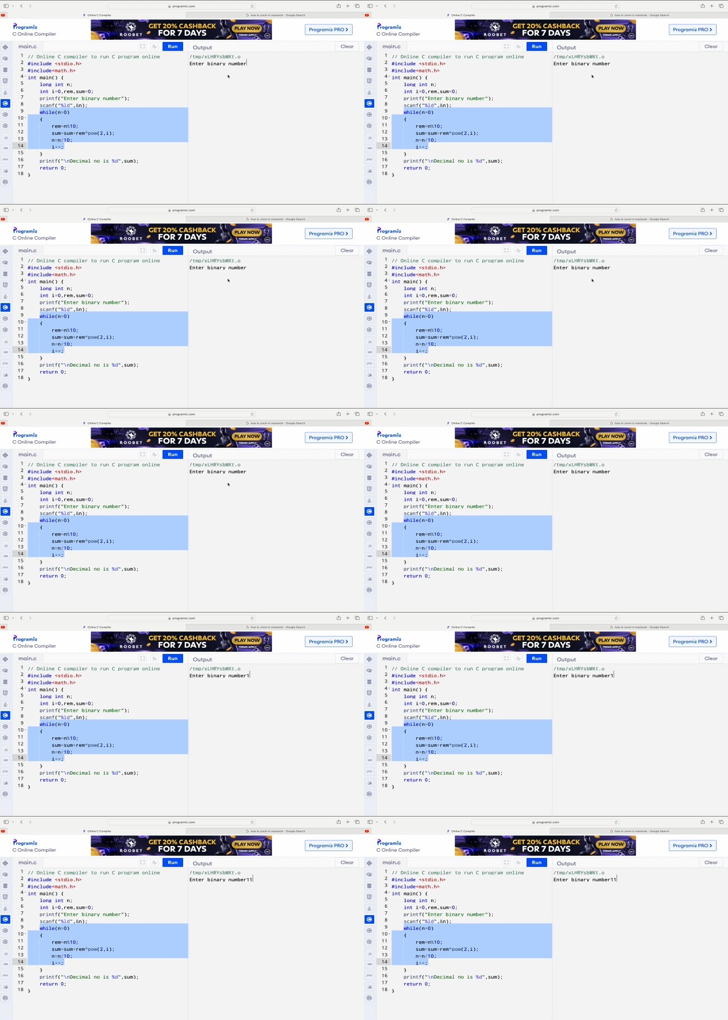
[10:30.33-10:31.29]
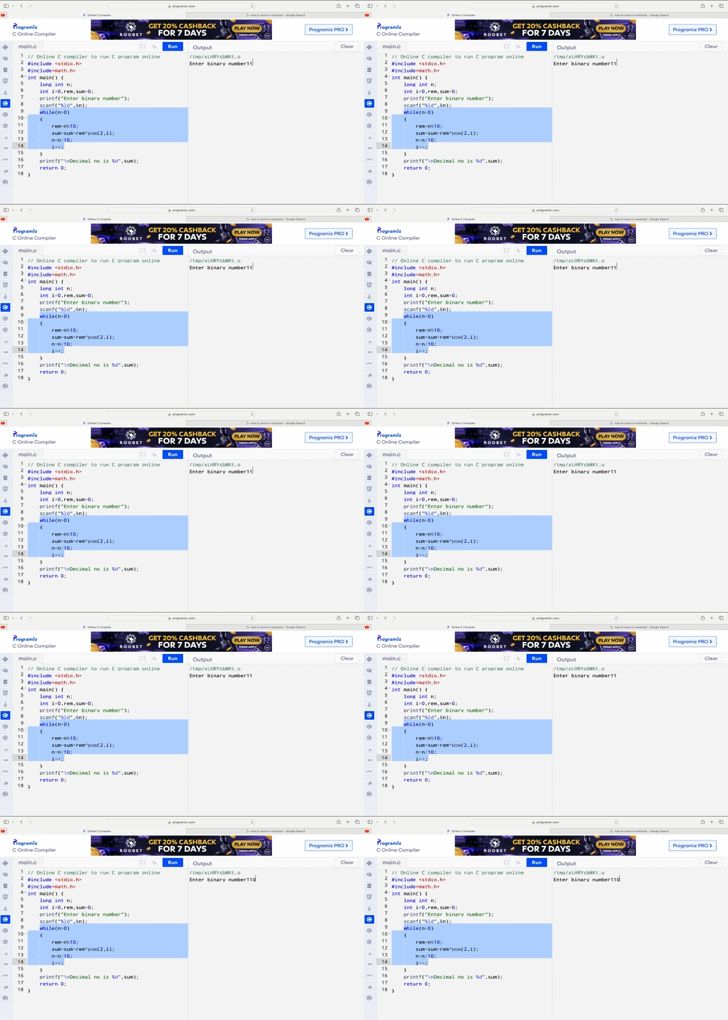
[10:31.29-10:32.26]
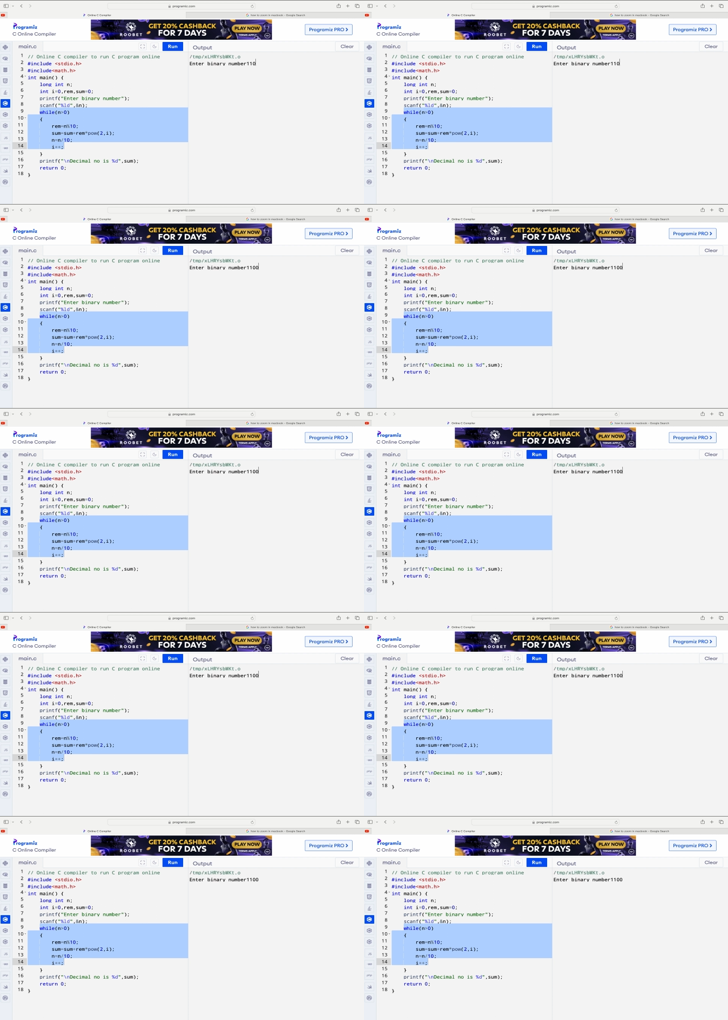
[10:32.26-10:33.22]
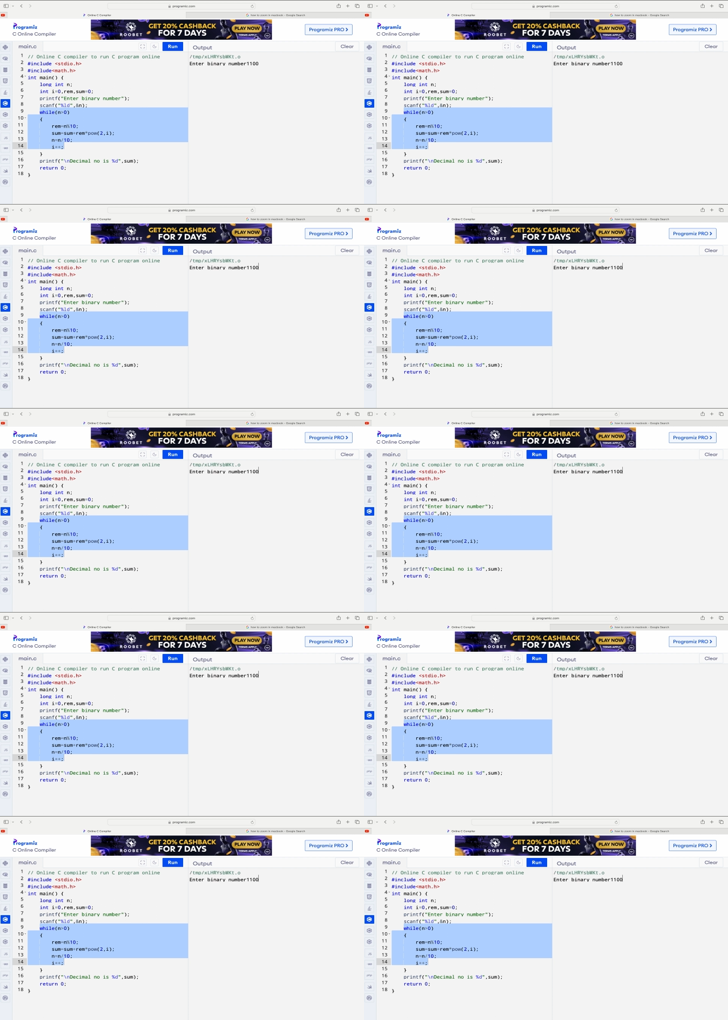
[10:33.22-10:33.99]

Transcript: No face is visible, so there are no lips to read.